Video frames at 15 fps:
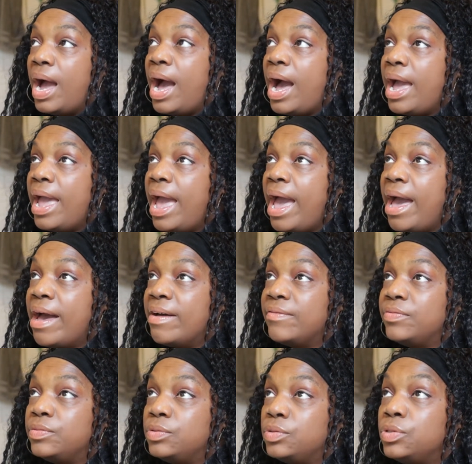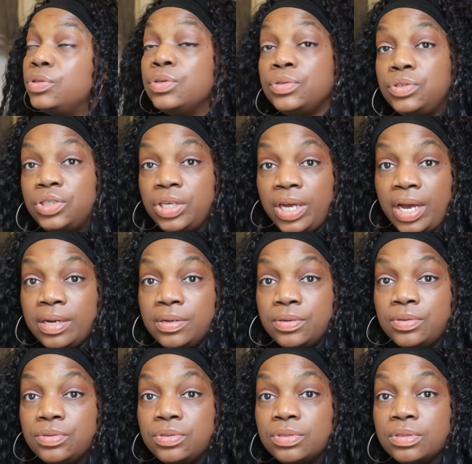I have two
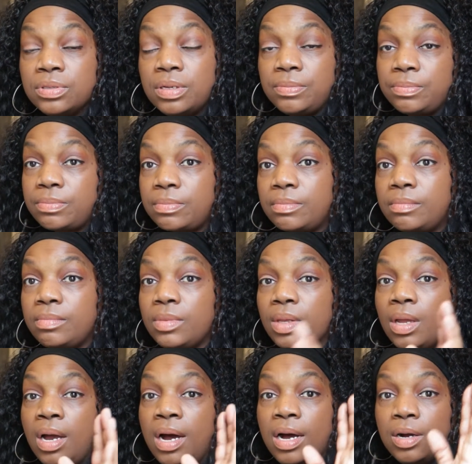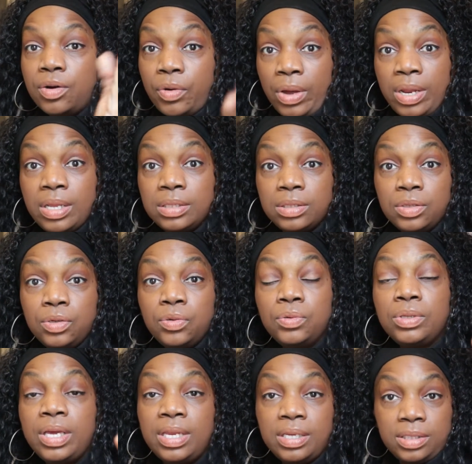channels. Uh, Green is the New
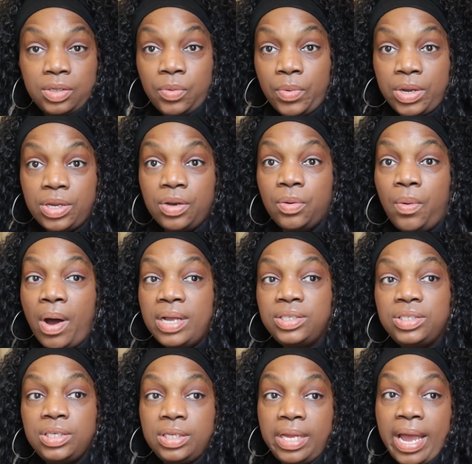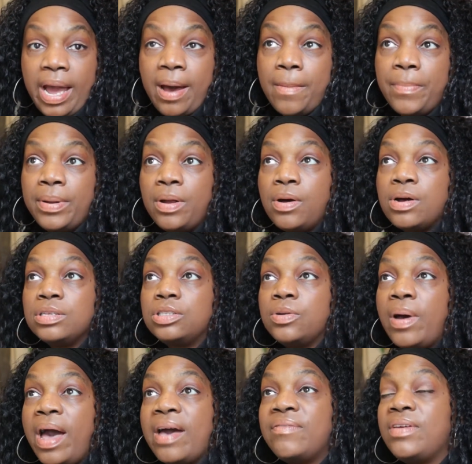Lean is the one you're watching now, but I
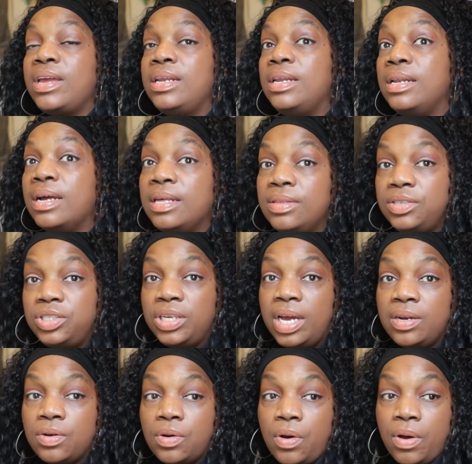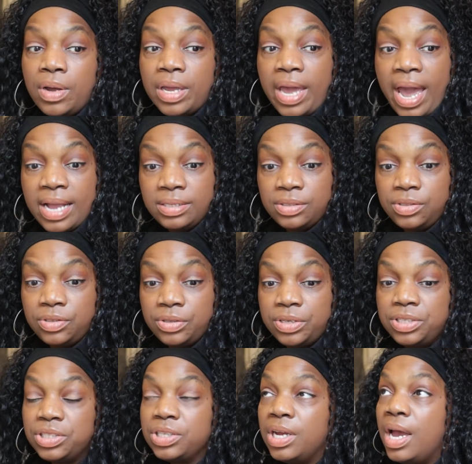also have another channel called Gadget
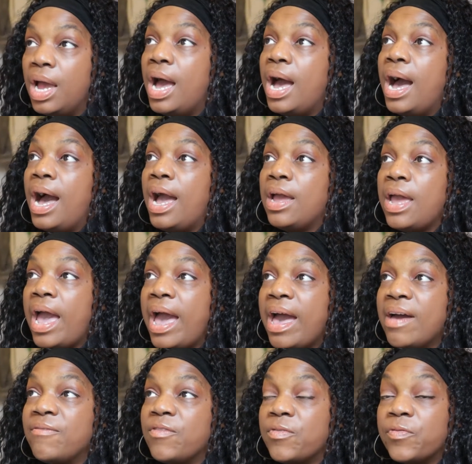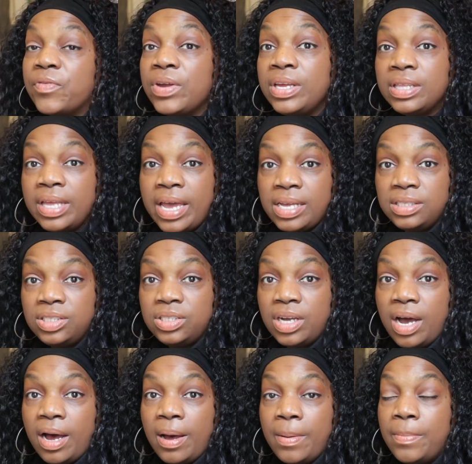Trish. I have a freelance
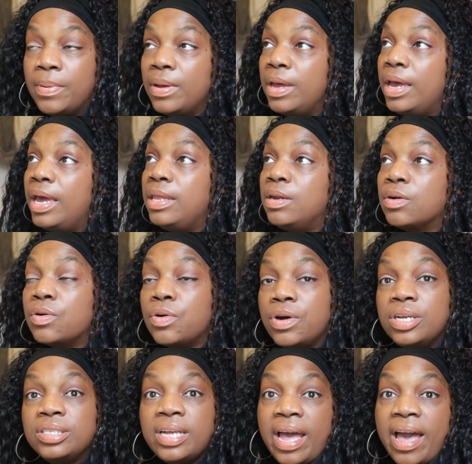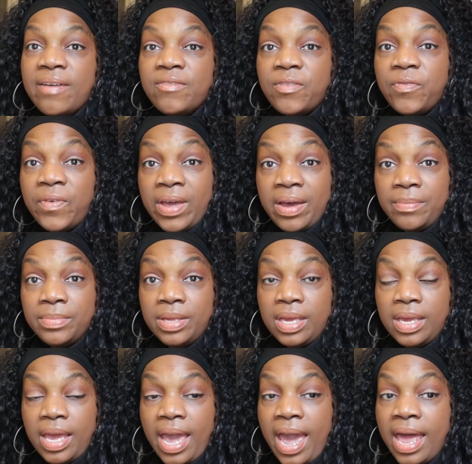job, and of course, I have a
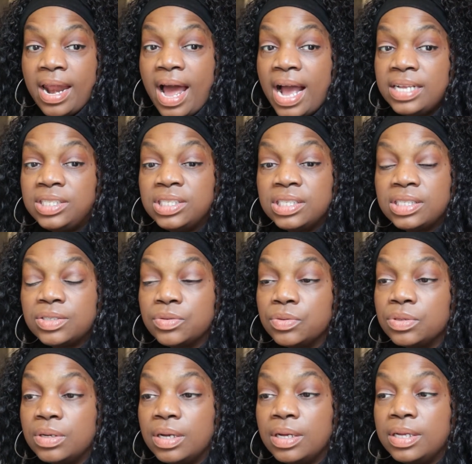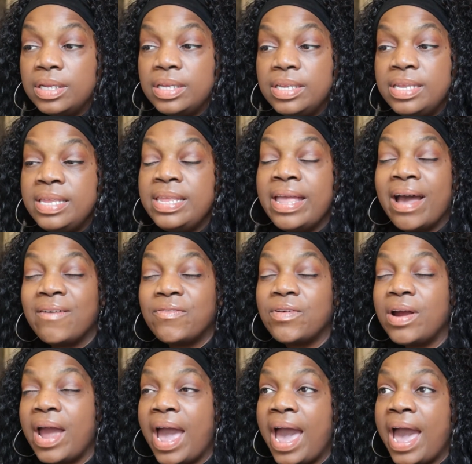family. And I just
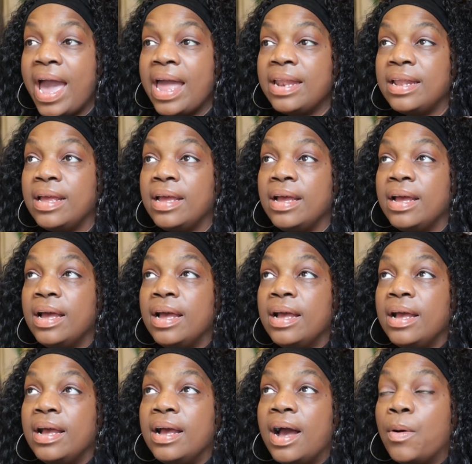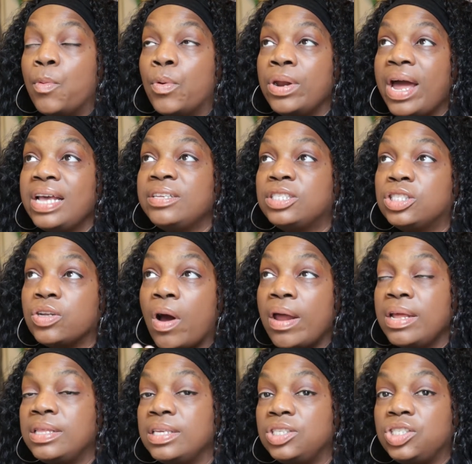never had when I
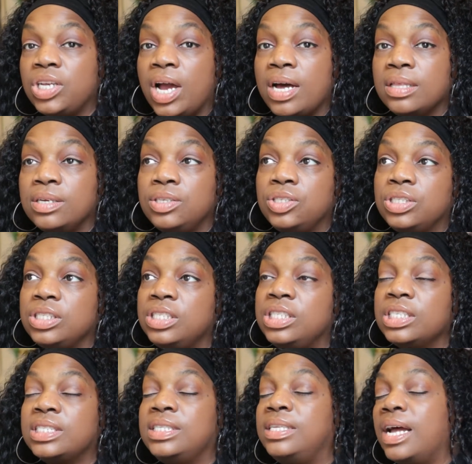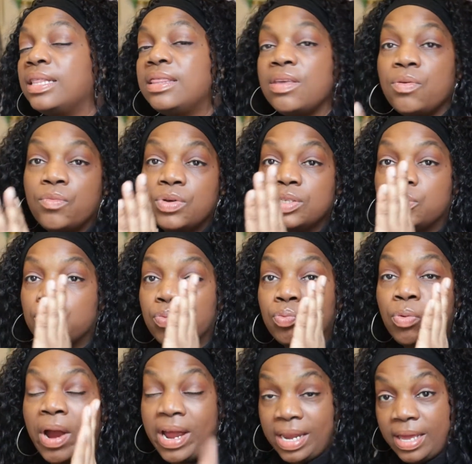started the challenge, just nothing was
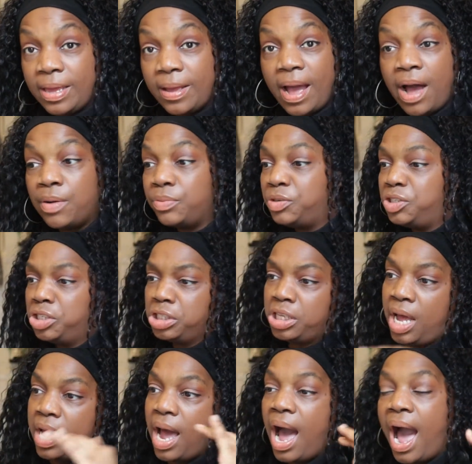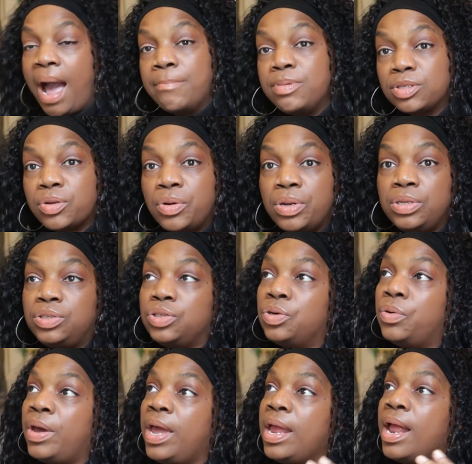ready. I was just like, I'm just gonna
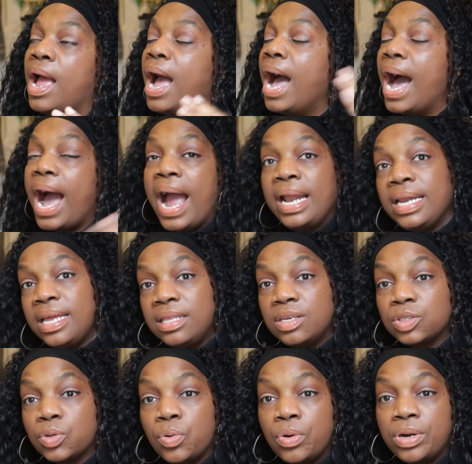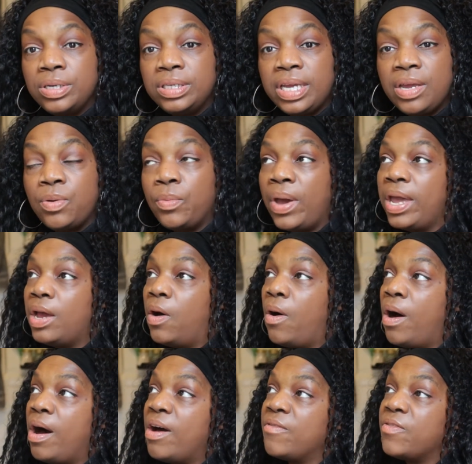do it. I need this quarantine weight
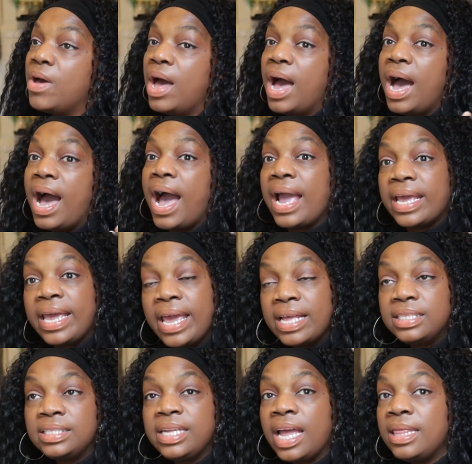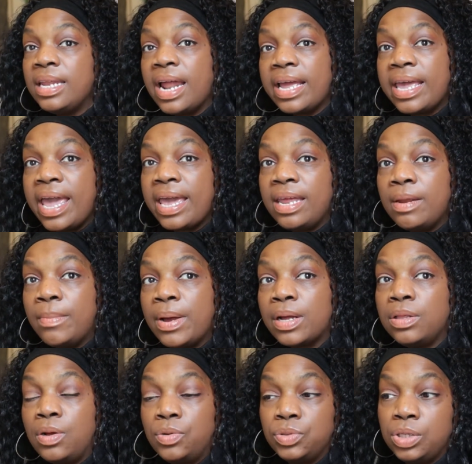off. I can't stand it. I can't get in my
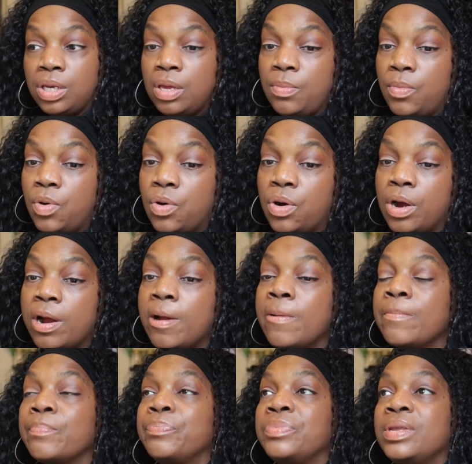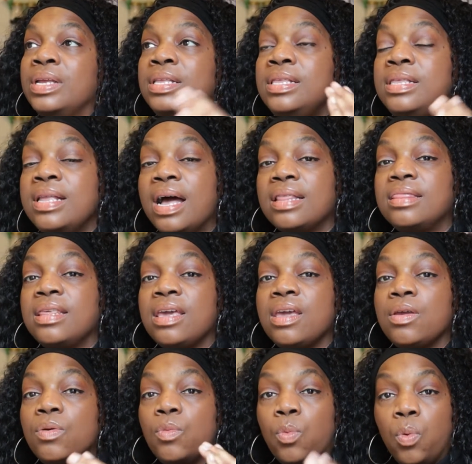clothes anymore.
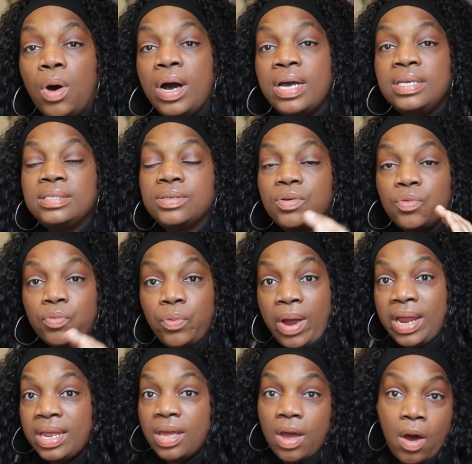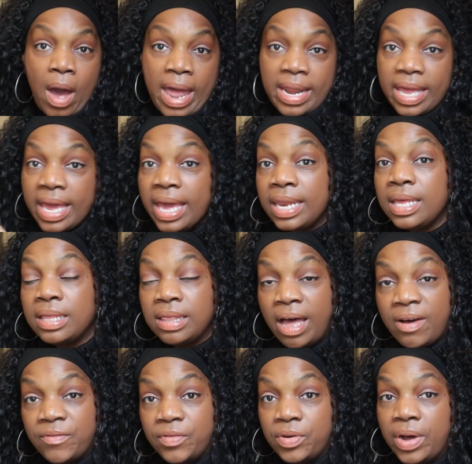Nothing was ready at any
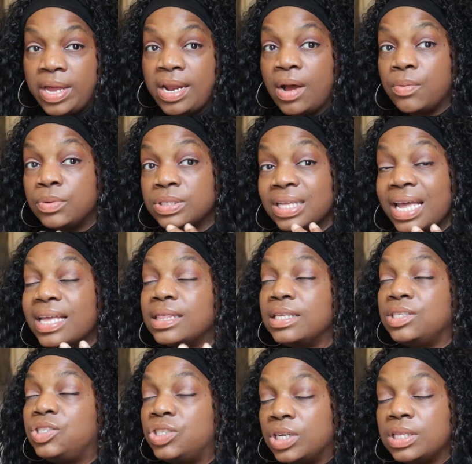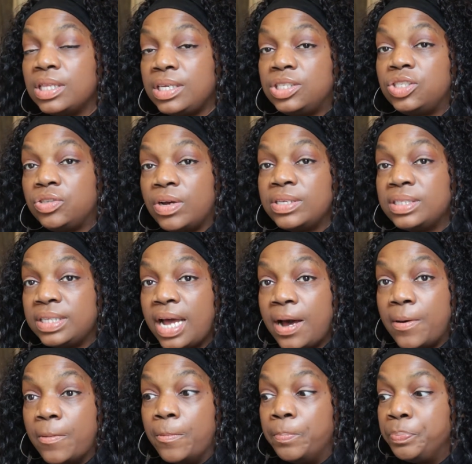level. And I was like legitly stressed
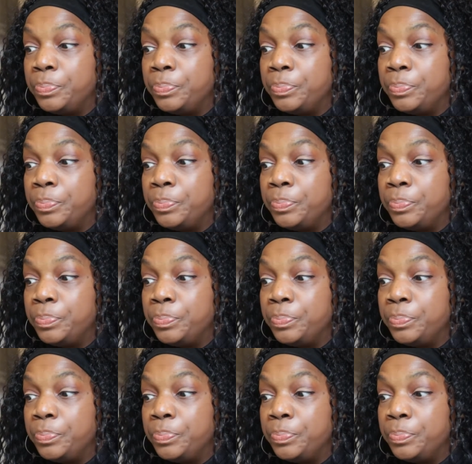out.